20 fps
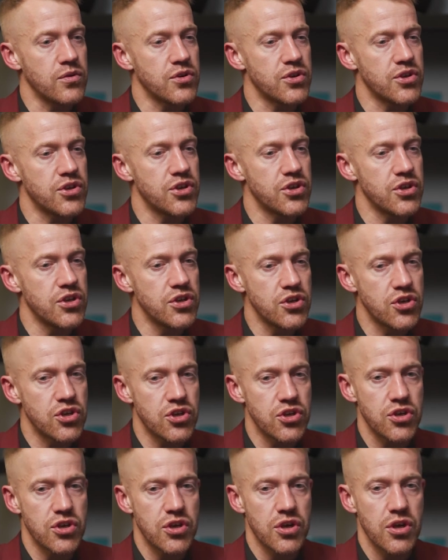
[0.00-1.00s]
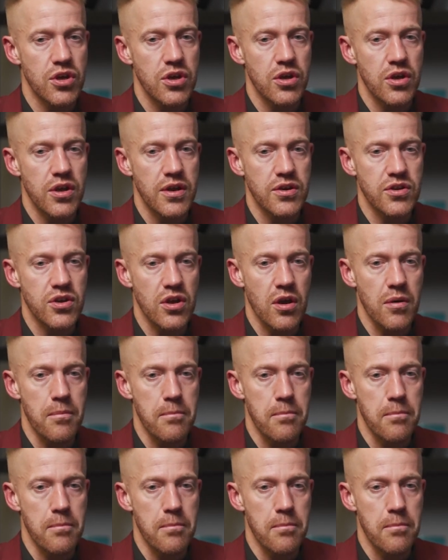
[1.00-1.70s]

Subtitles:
was like a